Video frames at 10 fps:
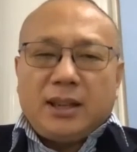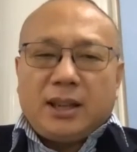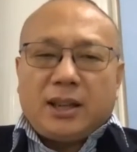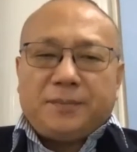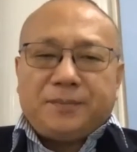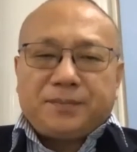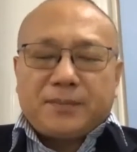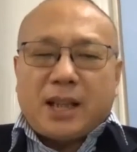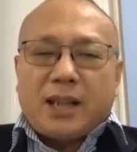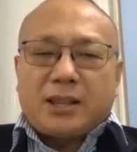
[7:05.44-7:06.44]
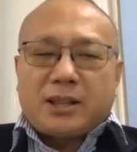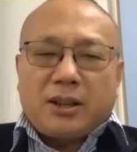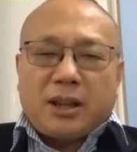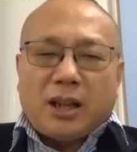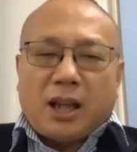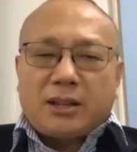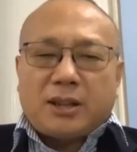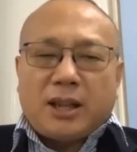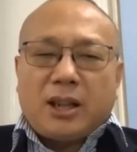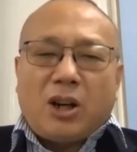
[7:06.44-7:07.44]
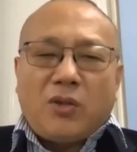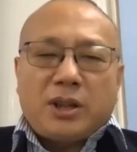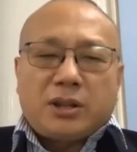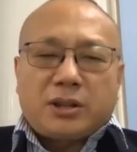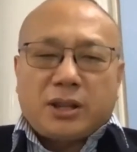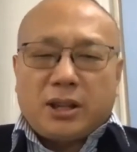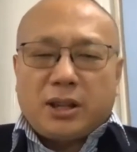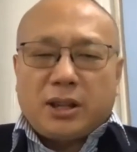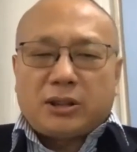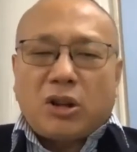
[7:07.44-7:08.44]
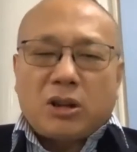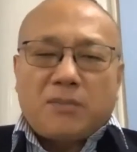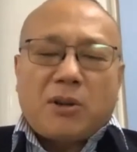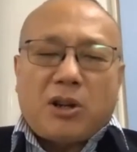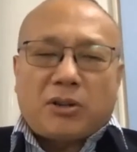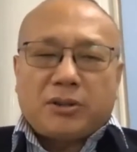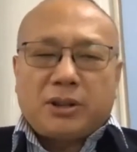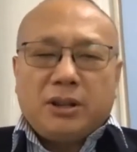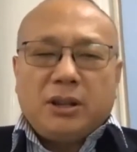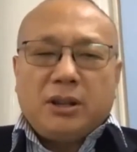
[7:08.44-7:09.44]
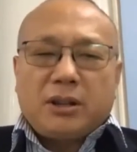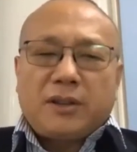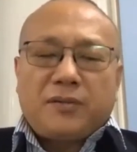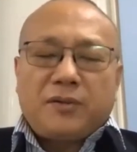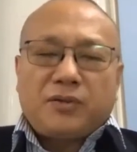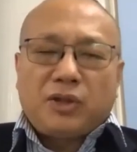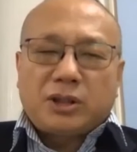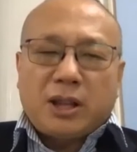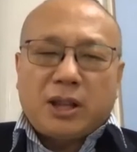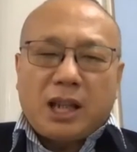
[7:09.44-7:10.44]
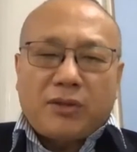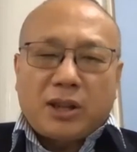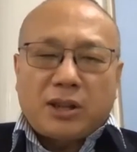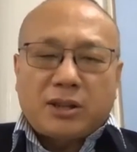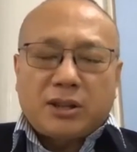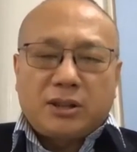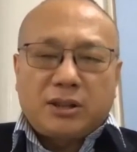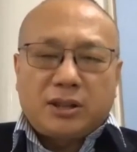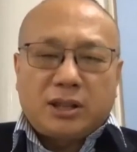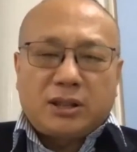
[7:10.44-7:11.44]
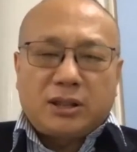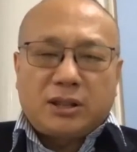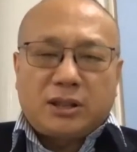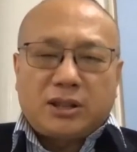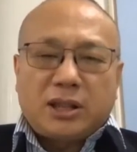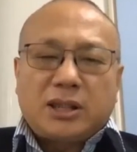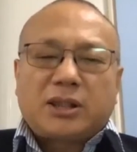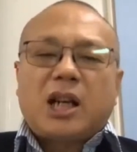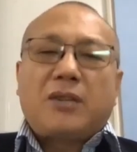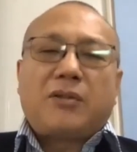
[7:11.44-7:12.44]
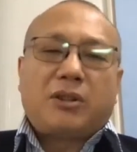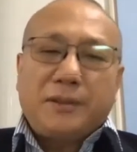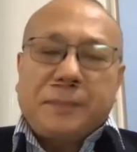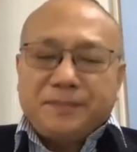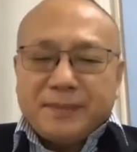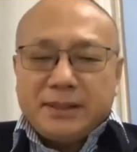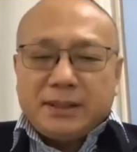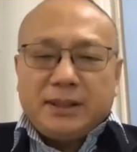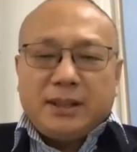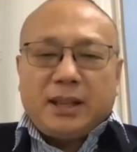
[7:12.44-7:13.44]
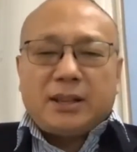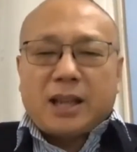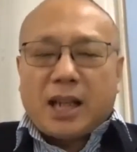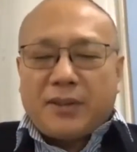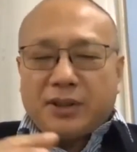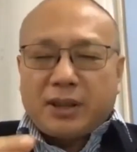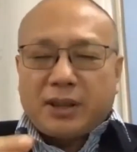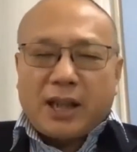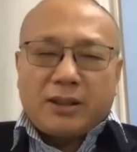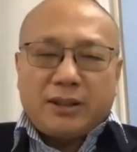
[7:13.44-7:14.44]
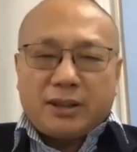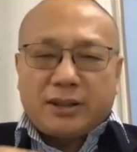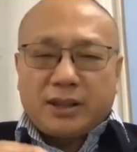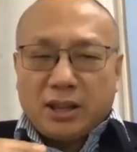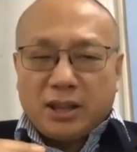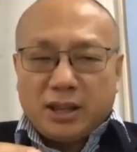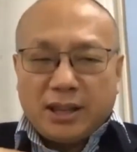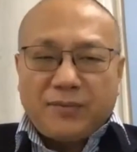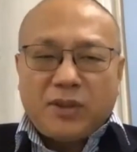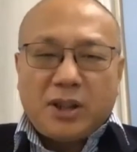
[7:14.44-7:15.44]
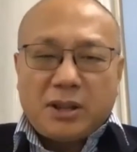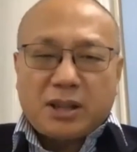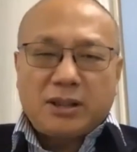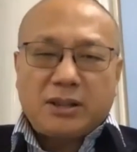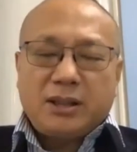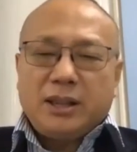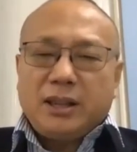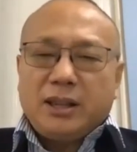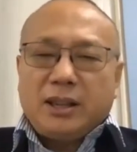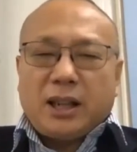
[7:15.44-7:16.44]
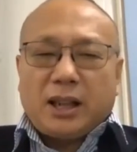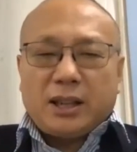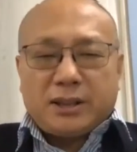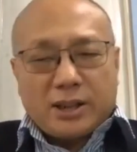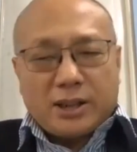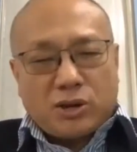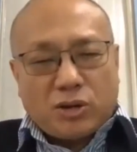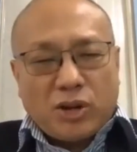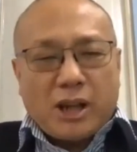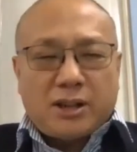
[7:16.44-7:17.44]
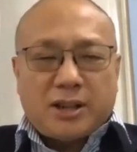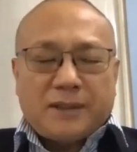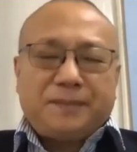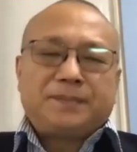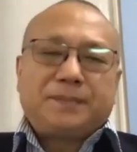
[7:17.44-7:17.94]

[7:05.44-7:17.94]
And as I always talk about, if first level is the discovery, and after that is invention, and then creation.